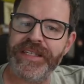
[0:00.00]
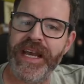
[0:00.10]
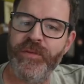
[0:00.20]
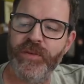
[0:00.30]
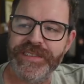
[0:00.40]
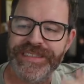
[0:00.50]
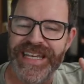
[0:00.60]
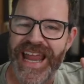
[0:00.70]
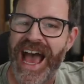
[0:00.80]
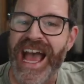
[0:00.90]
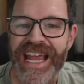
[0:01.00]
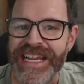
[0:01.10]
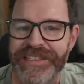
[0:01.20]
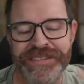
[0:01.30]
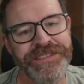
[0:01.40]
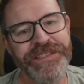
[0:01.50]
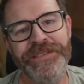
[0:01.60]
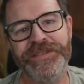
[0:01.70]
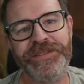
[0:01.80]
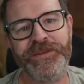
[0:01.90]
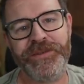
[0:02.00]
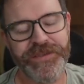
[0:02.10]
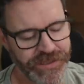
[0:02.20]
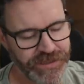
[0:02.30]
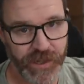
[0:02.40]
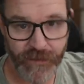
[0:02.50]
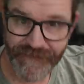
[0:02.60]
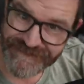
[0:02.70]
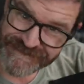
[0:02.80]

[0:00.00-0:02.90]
I was nine years old. So